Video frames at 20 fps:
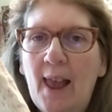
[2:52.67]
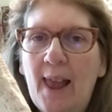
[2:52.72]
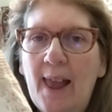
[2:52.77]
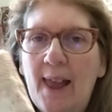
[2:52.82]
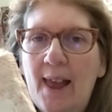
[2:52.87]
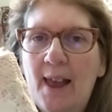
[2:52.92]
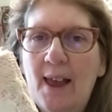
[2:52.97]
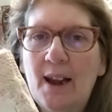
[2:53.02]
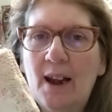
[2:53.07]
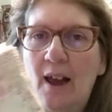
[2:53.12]

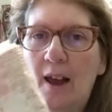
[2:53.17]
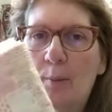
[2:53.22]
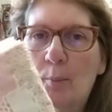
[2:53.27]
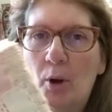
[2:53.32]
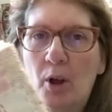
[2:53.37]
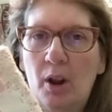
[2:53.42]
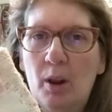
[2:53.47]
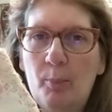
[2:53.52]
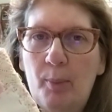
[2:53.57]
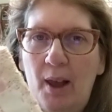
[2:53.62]
And I'm
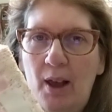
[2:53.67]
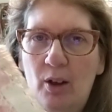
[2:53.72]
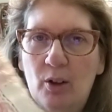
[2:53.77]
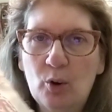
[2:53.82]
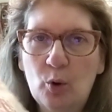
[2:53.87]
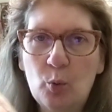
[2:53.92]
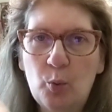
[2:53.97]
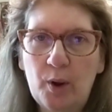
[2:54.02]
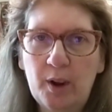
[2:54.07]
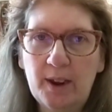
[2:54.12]
all
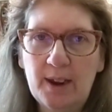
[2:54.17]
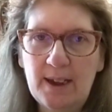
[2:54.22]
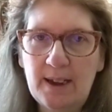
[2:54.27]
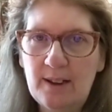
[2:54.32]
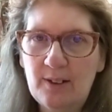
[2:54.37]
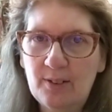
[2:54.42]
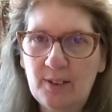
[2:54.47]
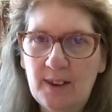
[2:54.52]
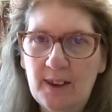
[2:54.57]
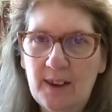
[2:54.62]
about quick and
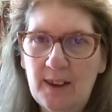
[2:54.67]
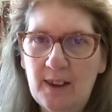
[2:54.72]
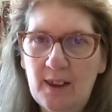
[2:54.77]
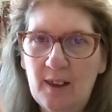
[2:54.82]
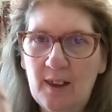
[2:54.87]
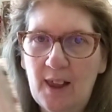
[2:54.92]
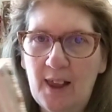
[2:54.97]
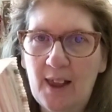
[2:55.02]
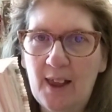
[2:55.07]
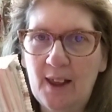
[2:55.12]
easy,
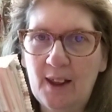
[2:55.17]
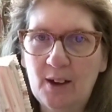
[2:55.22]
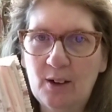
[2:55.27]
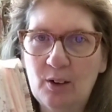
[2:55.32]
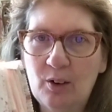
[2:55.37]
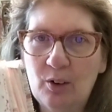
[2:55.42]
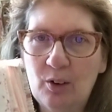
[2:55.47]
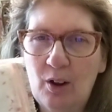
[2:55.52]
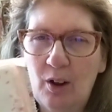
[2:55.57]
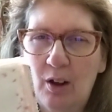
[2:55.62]

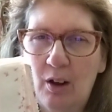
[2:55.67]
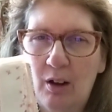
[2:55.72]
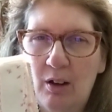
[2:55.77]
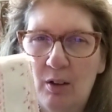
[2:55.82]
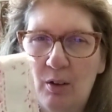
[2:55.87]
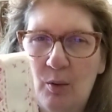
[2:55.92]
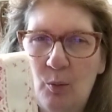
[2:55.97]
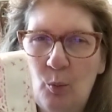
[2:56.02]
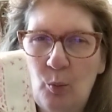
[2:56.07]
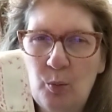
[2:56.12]
and
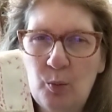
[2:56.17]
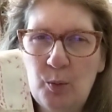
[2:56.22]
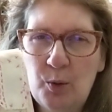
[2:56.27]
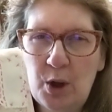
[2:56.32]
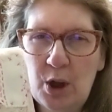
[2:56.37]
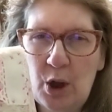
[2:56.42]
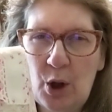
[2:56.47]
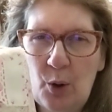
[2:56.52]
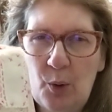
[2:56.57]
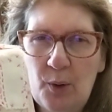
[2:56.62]

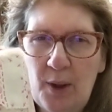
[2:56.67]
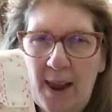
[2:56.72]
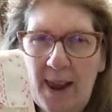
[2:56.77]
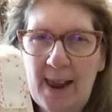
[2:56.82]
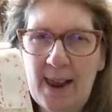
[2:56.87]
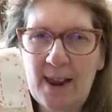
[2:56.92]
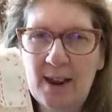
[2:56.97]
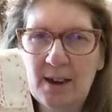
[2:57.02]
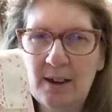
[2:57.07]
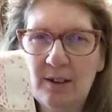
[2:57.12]

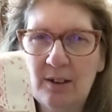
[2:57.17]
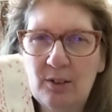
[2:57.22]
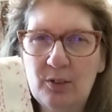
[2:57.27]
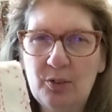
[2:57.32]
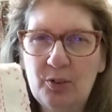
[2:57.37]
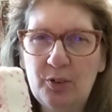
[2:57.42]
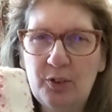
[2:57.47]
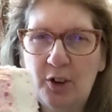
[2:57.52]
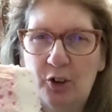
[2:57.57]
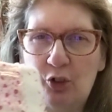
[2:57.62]
hand
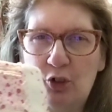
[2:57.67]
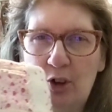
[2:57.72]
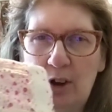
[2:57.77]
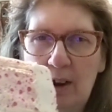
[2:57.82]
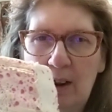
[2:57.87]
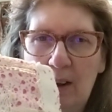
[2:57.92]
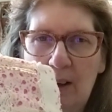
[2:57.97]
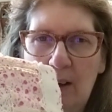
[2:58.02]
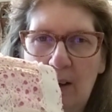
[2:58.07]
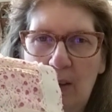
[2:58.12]

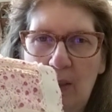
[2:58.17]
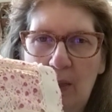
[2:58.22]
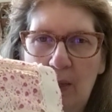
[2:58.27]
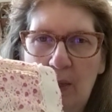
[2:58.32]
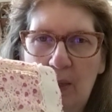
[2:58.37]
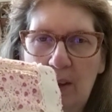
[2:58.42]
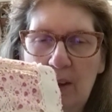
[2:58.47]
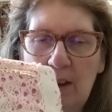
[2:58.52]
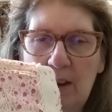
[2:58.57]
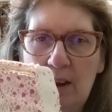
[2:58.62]
stitching
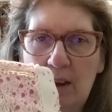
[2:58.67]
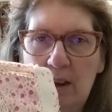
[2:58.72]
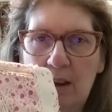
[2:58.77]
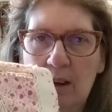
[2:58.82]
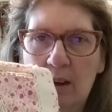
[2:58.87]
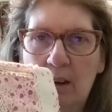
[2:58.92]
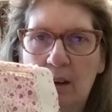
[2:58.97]
the